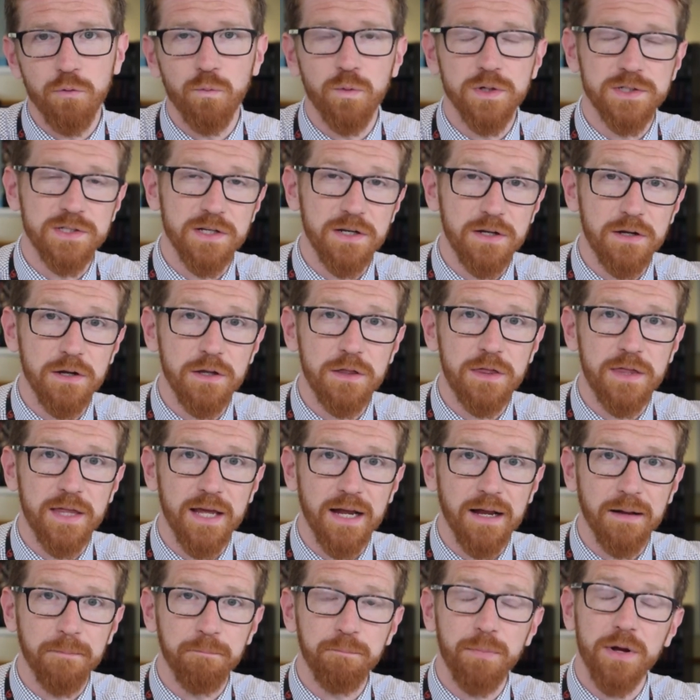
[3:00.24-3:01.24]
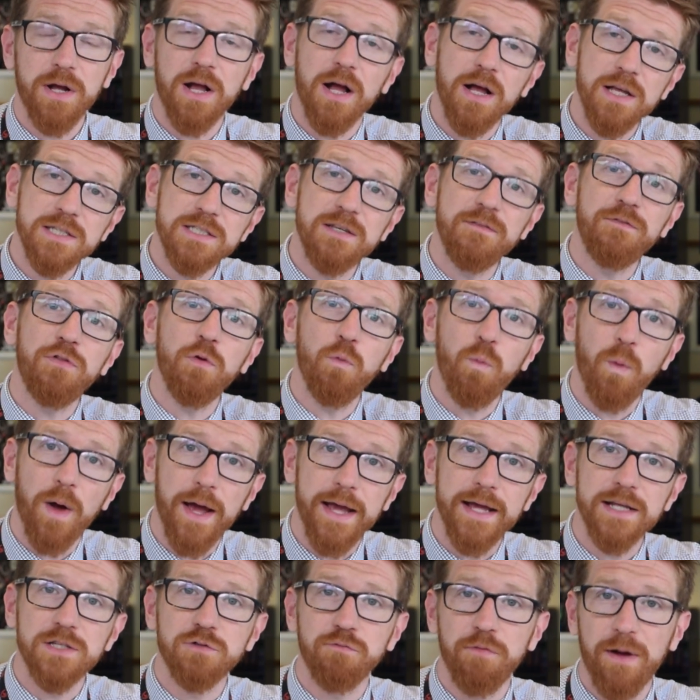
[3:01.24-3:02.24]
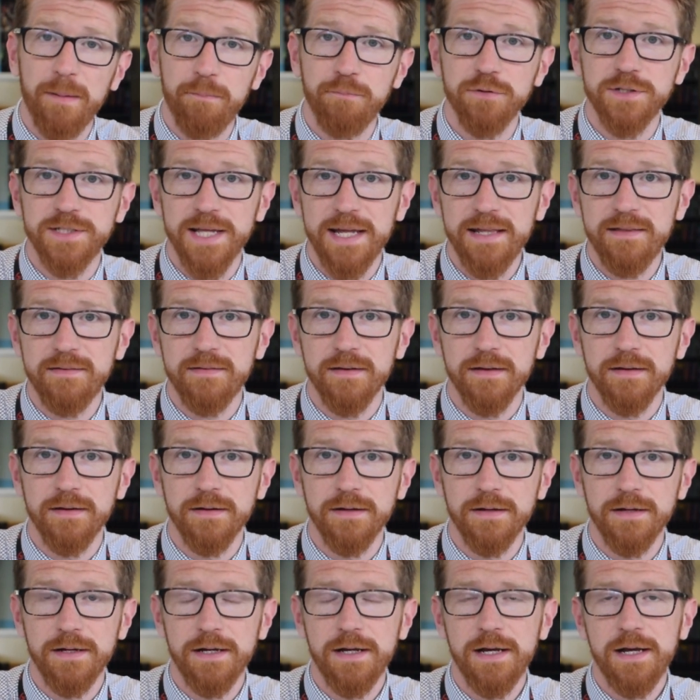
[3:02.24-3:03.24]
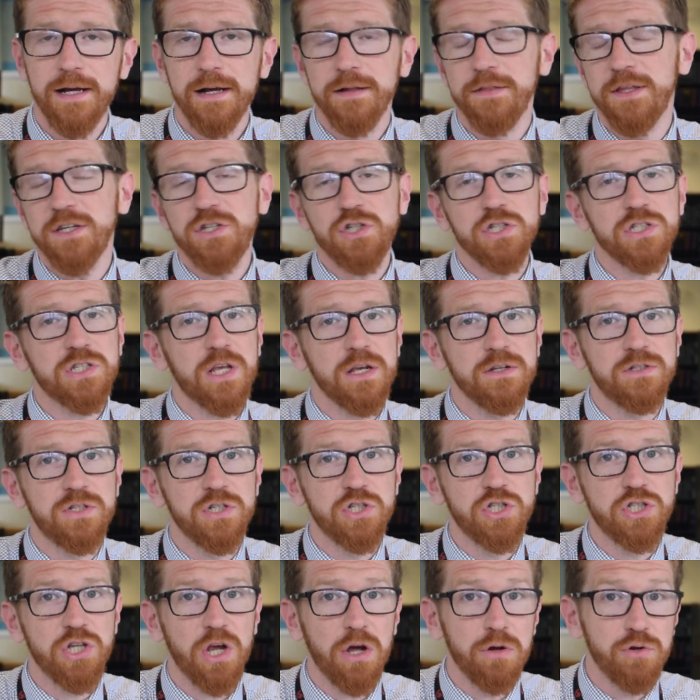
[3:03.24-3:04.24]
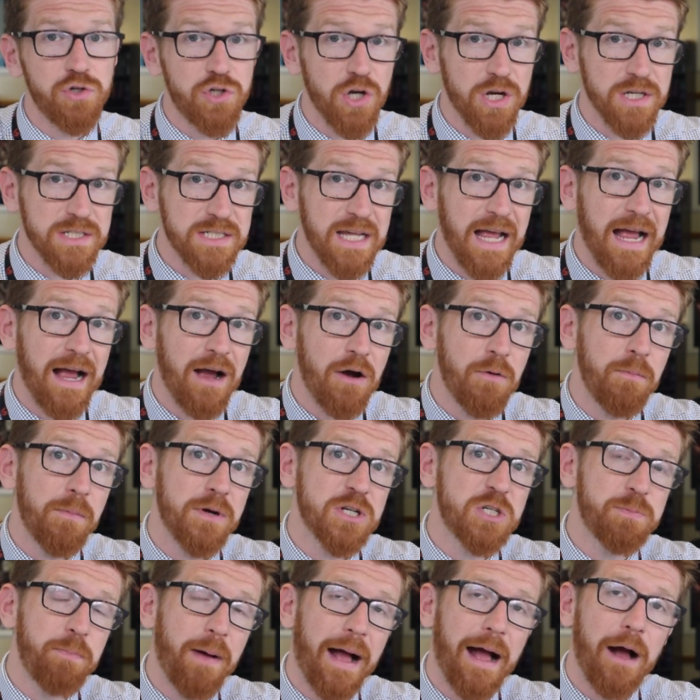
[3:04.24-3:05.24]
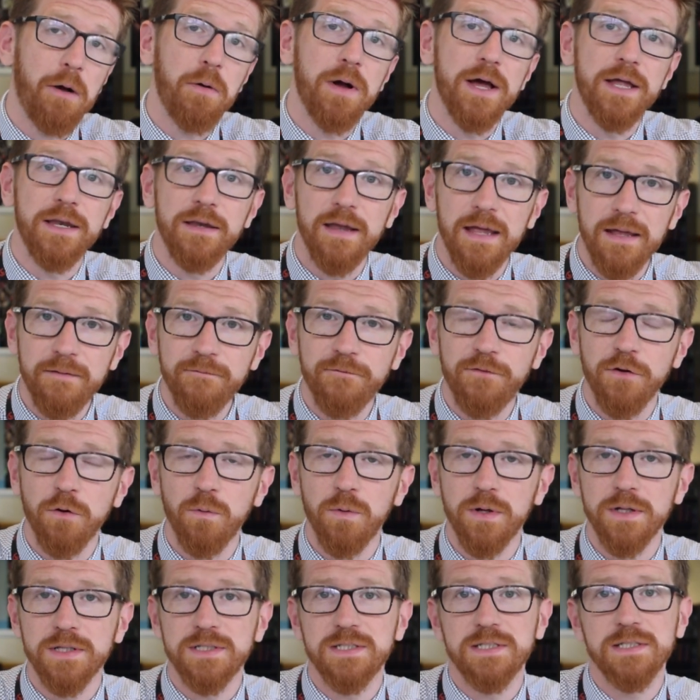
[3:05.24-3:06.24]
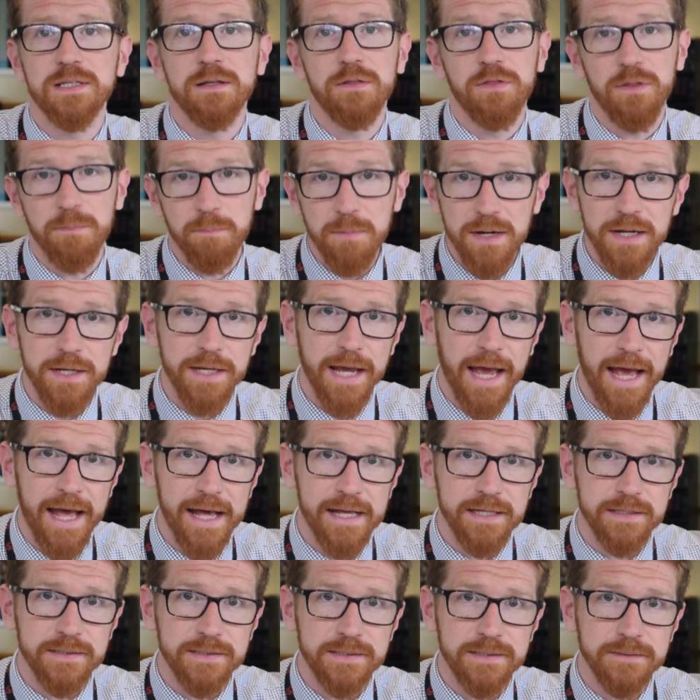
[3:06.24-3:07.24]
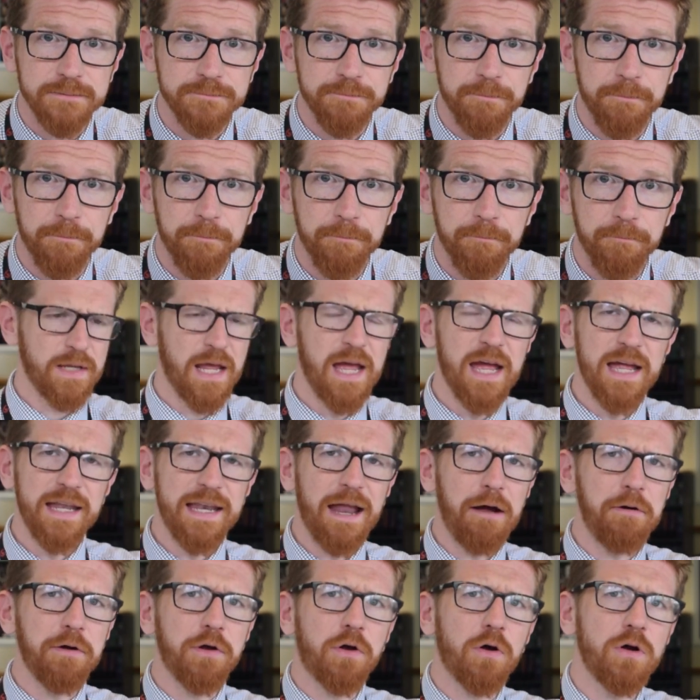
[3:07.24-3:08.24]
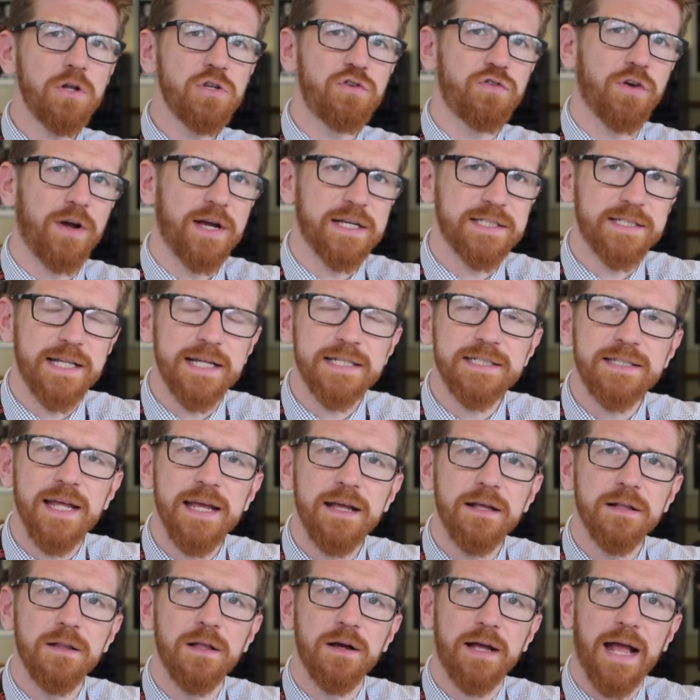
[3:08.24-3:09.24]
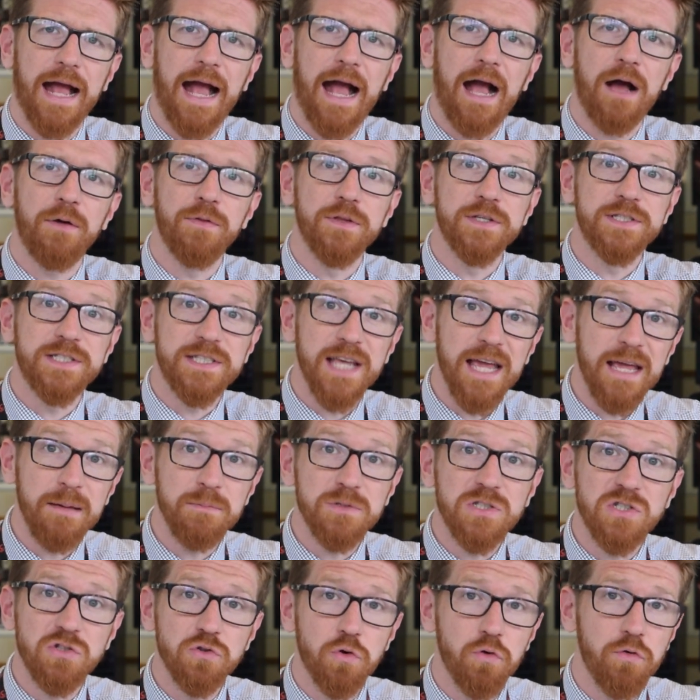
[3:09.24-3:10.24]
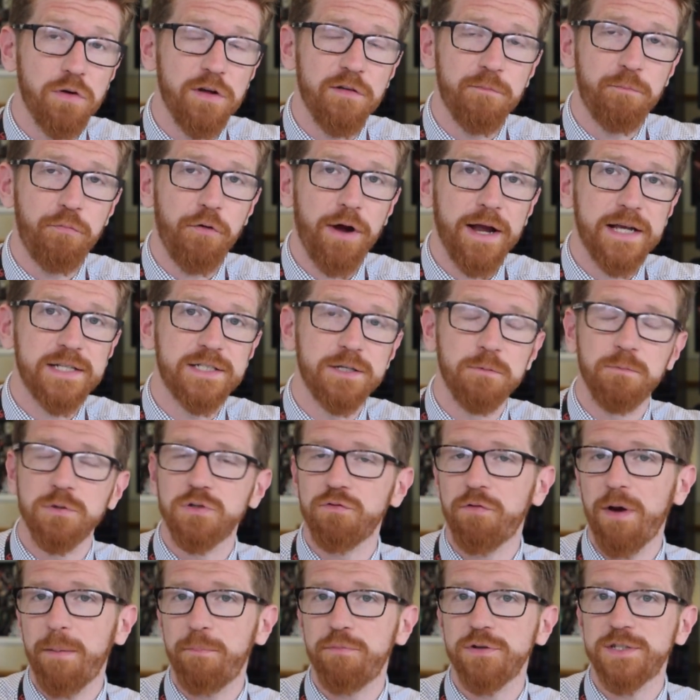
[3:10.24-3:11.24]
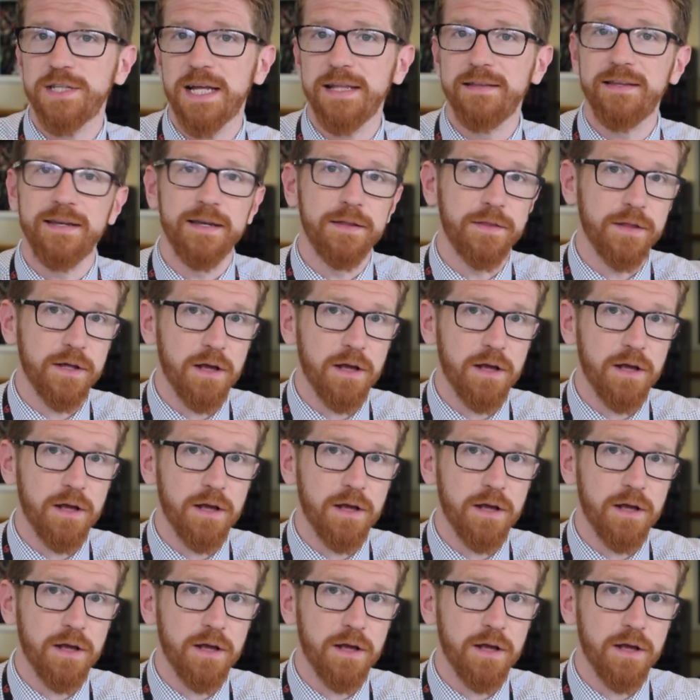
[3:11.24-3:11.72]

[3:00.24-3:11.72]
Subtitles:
was a good thing because of the way it's represented. This just goes to show just how much power and influence the media has. Now in contrast, let's take a look at how the same story of Brexit was represented in The